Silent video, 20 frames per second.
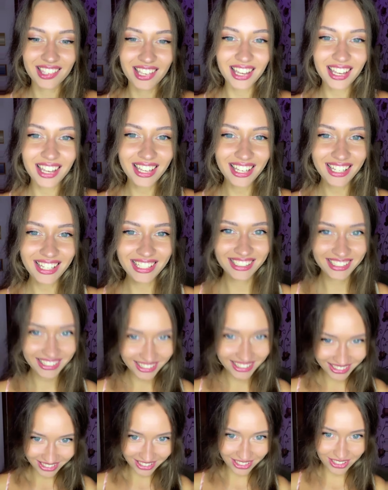ah!
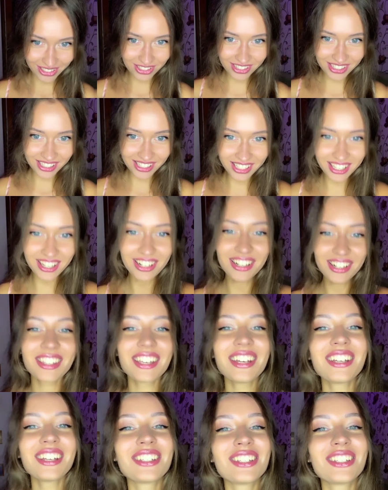You're still here. Thank